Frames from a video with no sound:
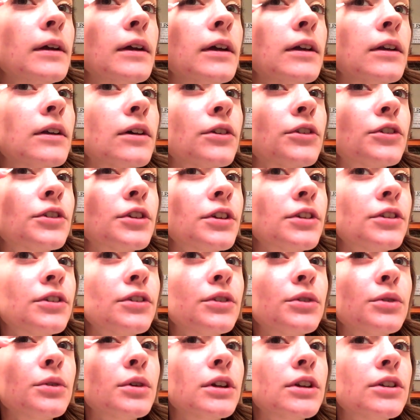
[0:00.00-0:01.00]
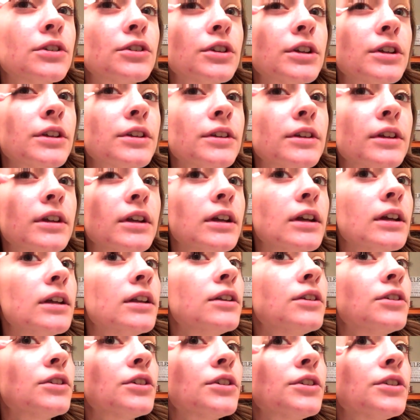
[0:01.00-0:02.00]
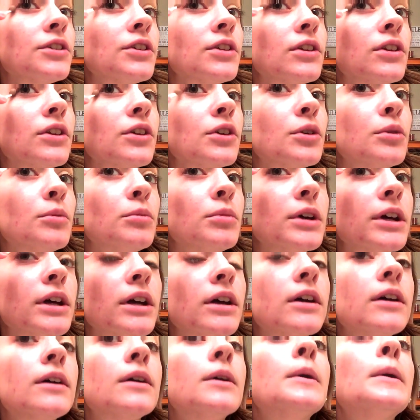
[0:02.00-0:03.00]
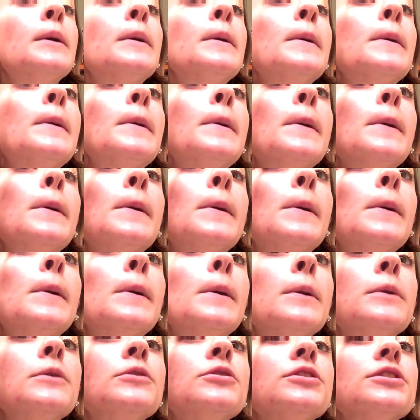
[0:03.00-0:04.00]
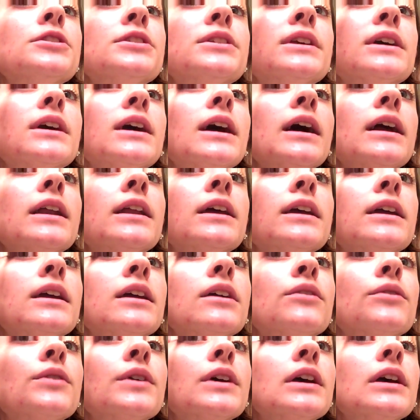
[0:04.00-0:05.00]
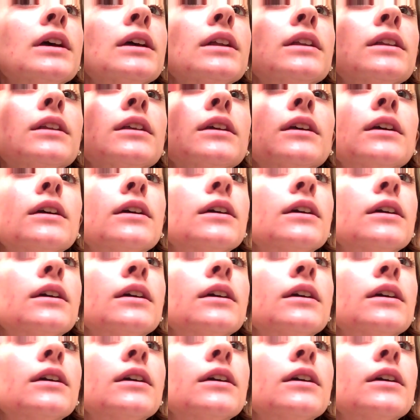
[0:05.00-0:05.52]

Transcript: And I'll just do it just a little bit, just to kind of give it